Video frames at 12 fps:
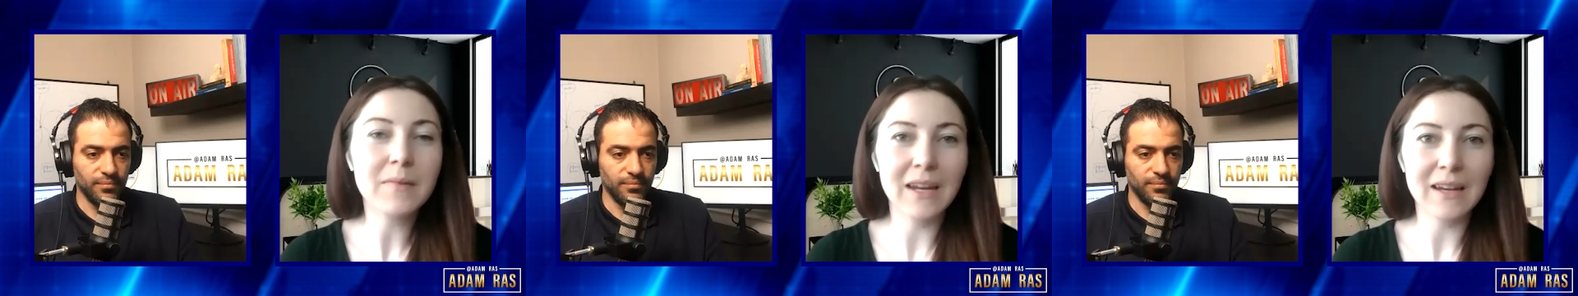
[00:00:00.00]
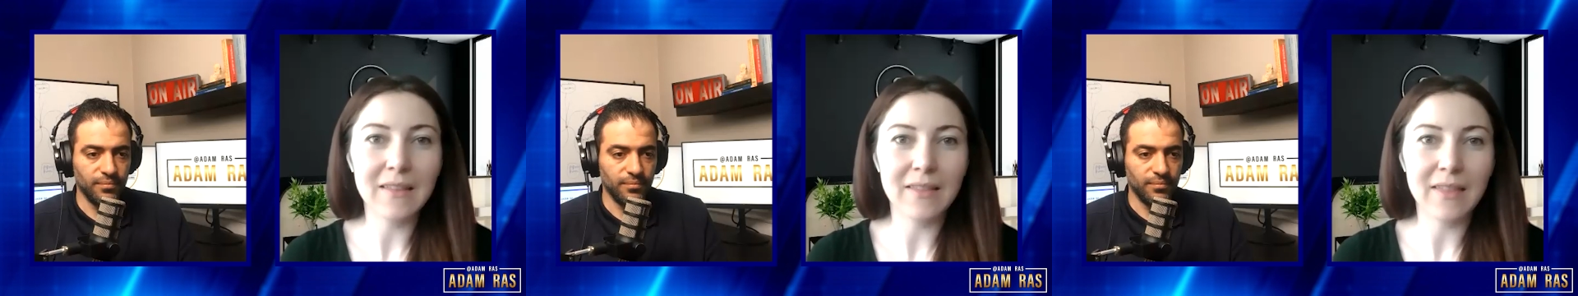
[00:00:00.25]

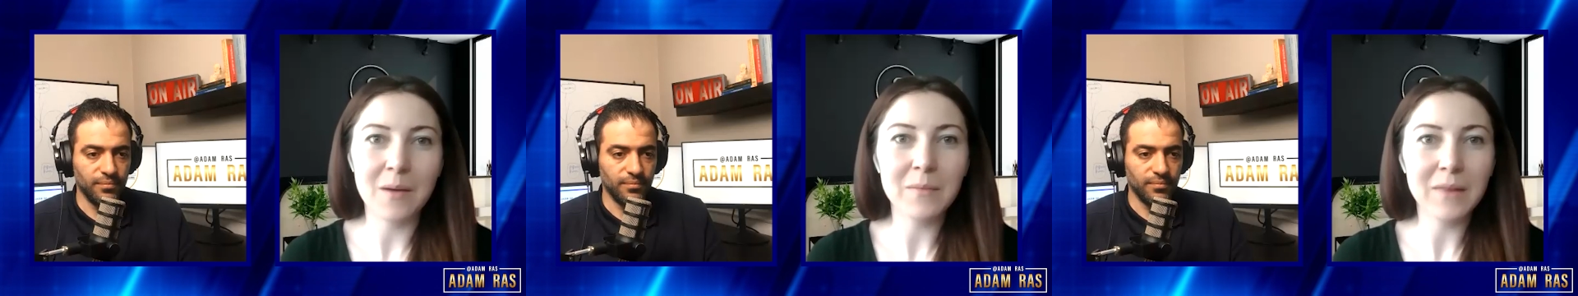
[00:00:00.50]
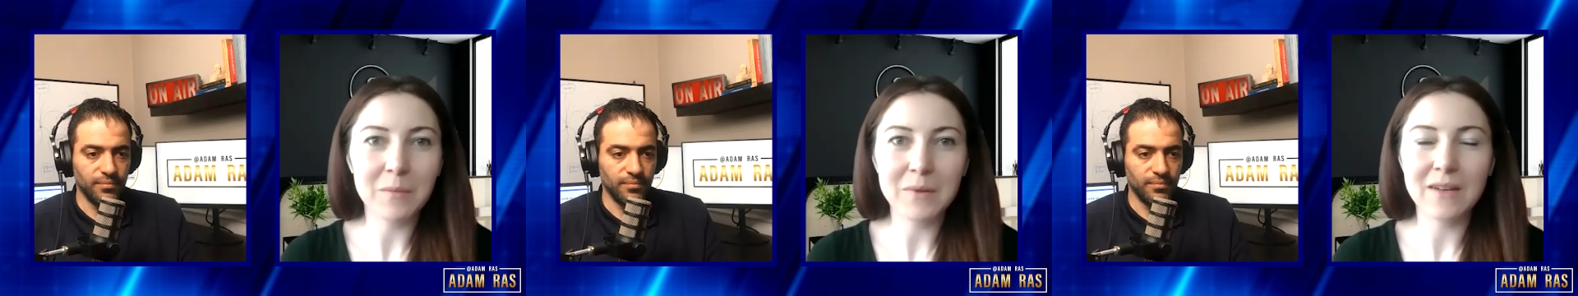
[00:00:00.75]
Speaker 1: any of them
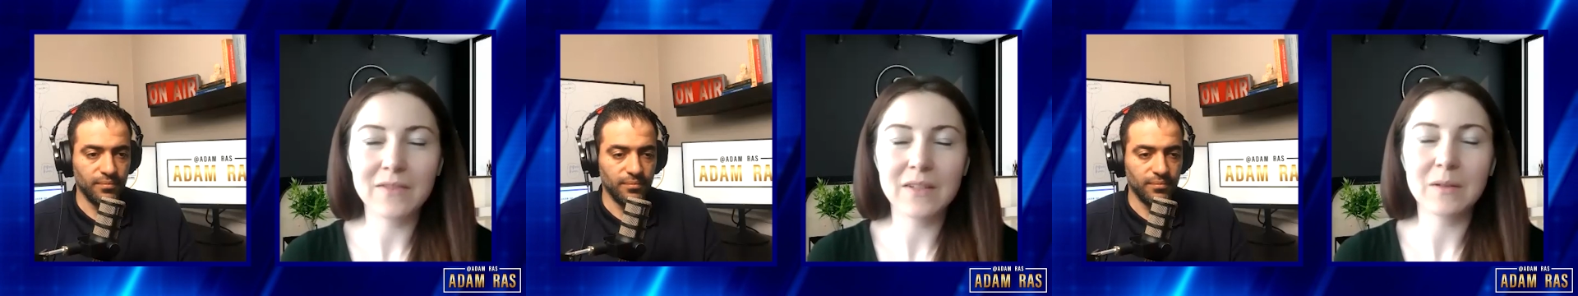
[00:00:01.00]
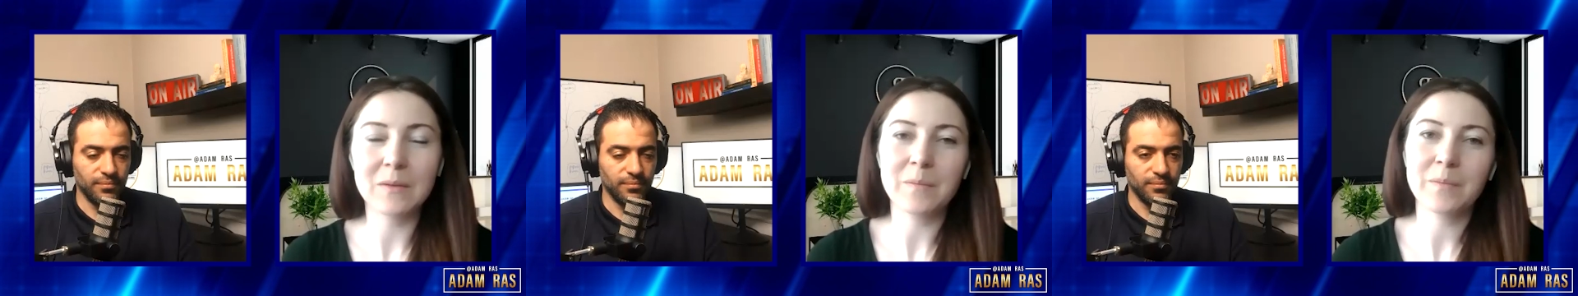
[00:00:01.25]
like we didn't have
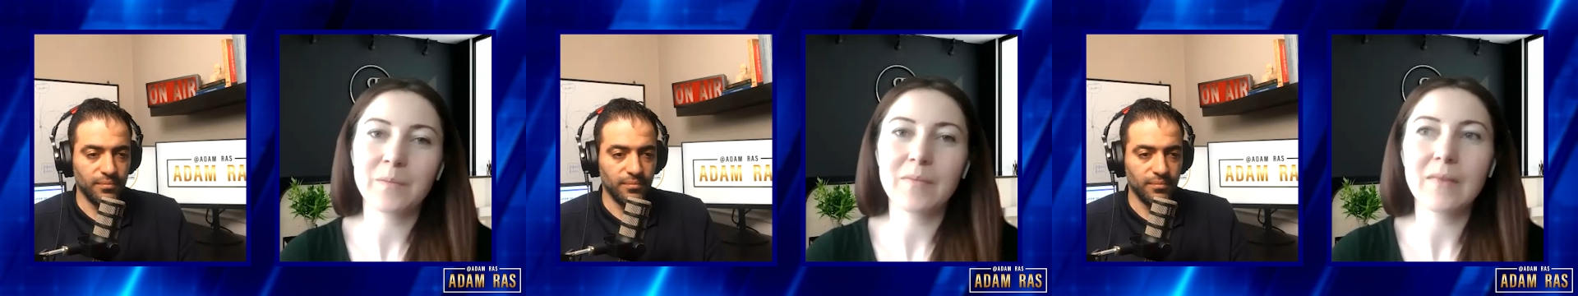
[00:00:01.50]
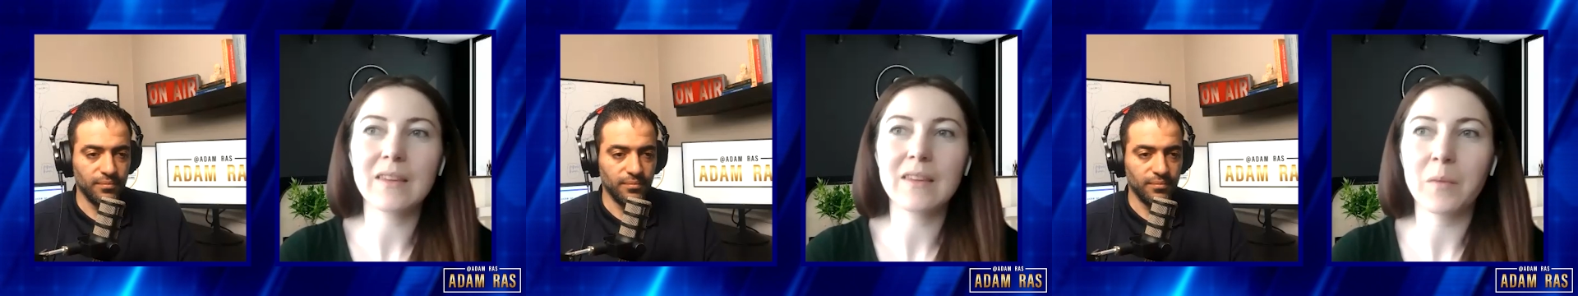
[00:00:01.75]
to
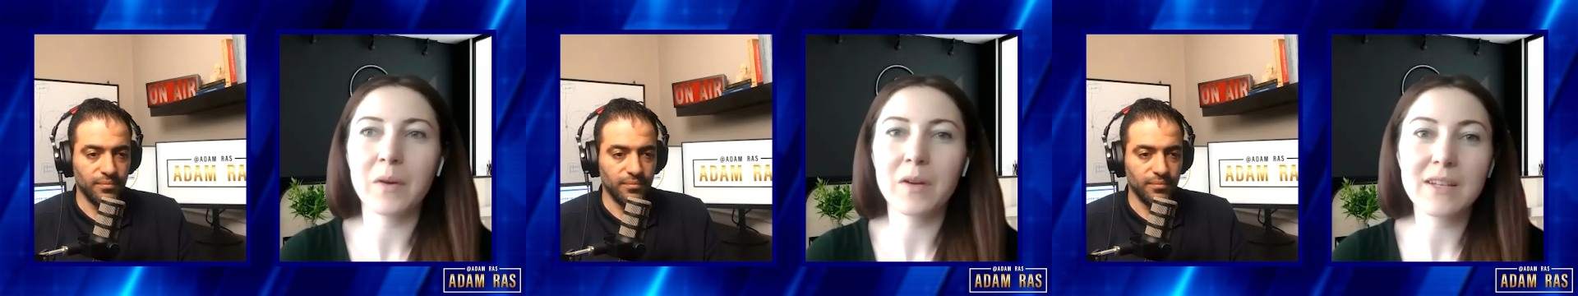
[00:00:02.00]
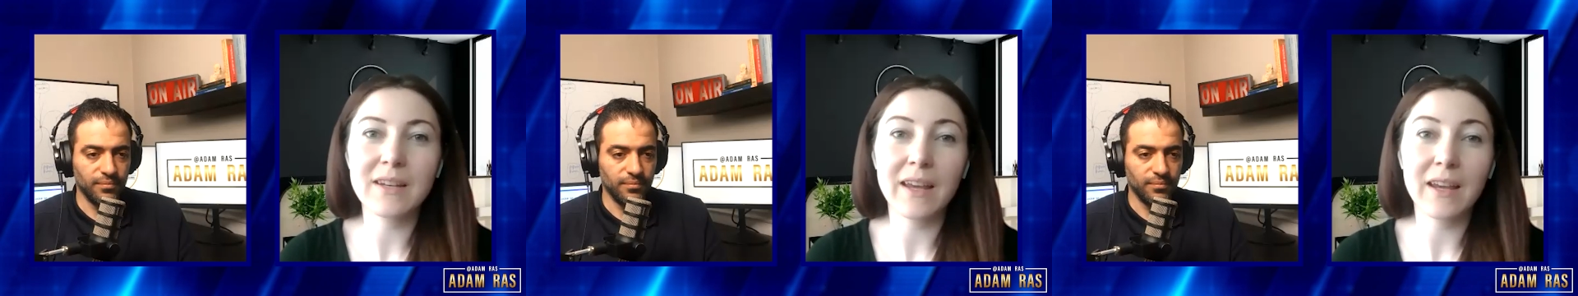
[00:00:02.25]
they
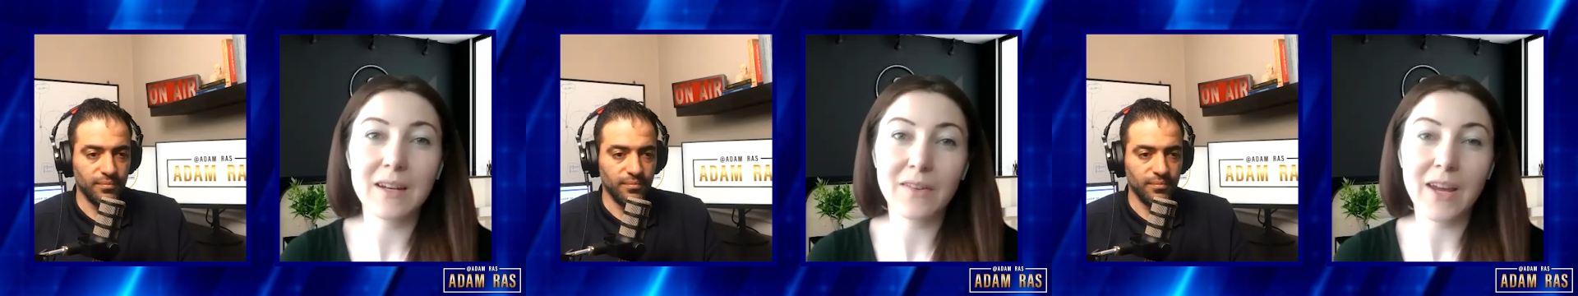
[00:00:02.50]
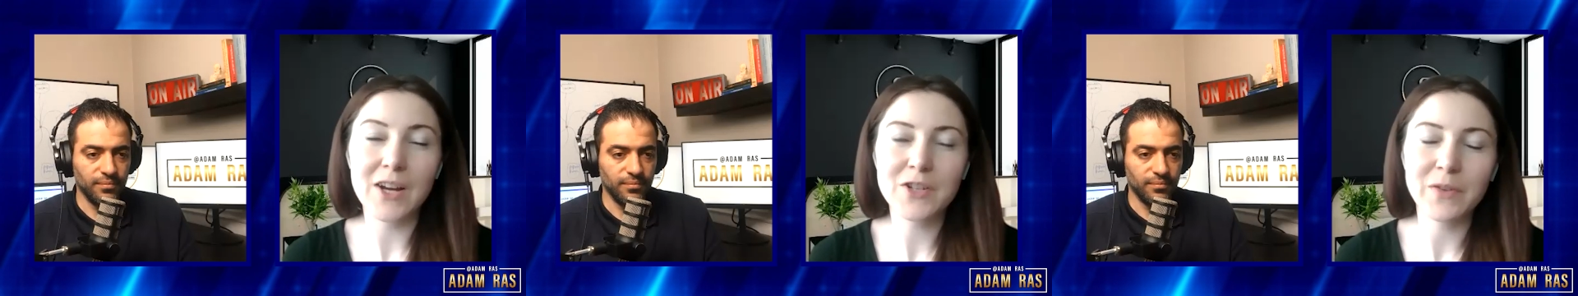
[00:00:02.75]
weren't negative
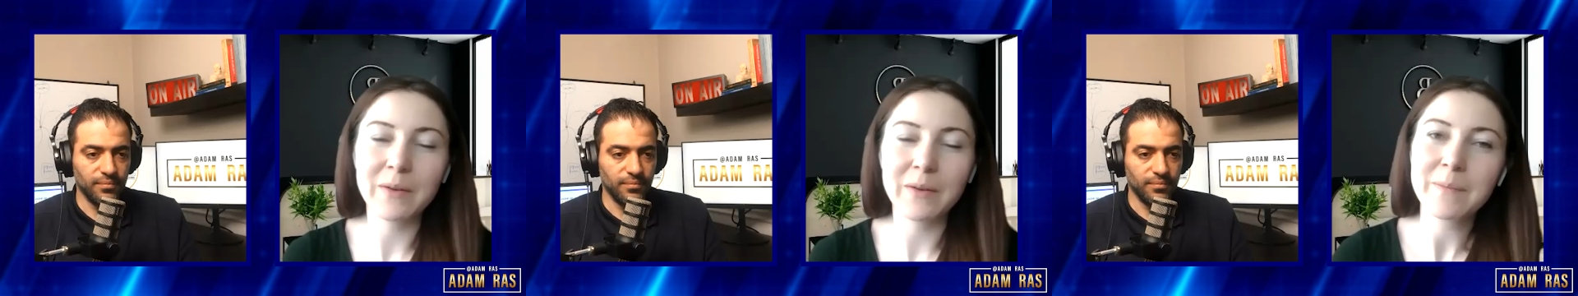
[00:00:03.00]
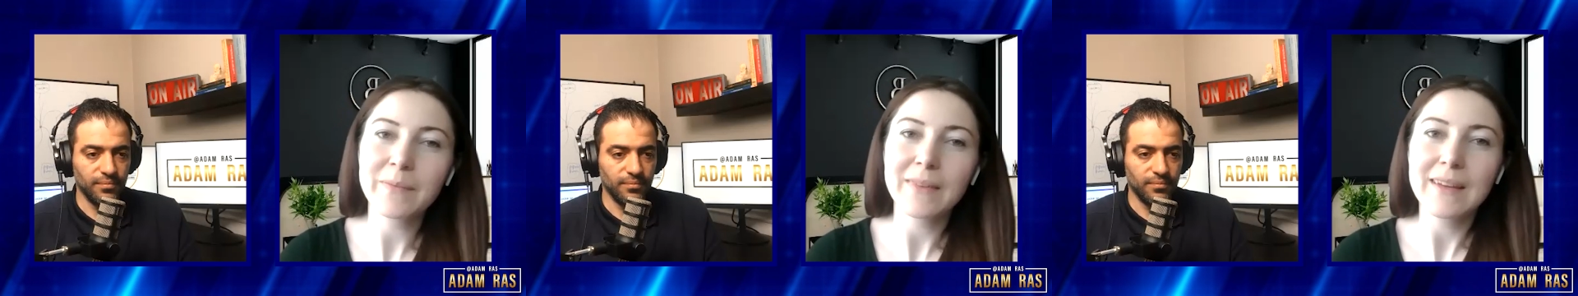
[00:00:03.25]
cash flow
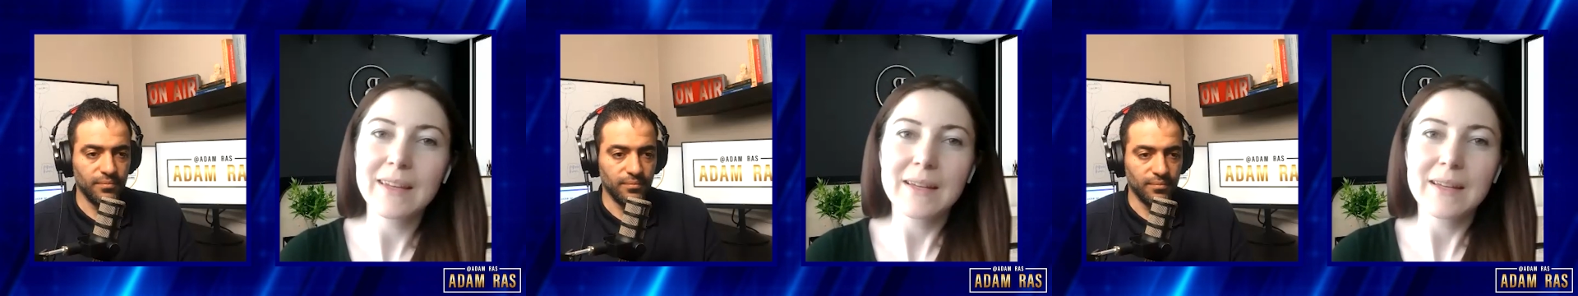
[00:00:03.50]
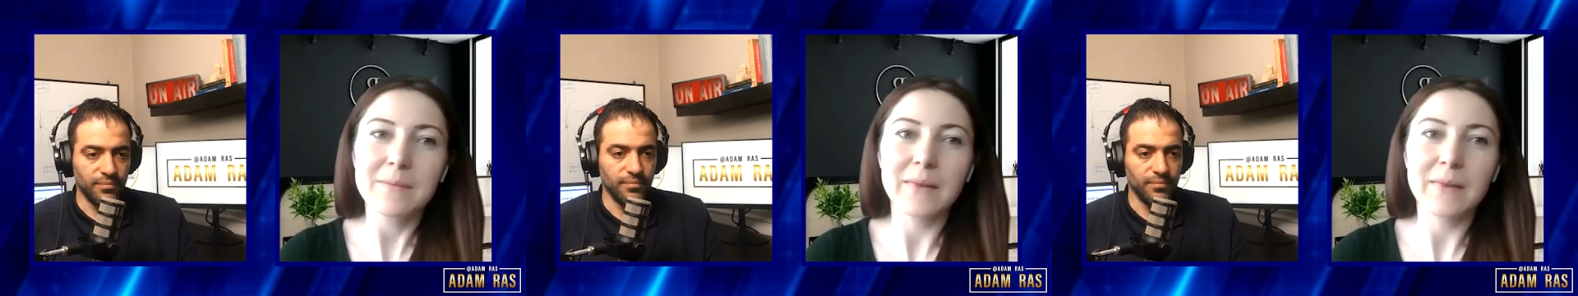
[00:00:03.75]
hmm.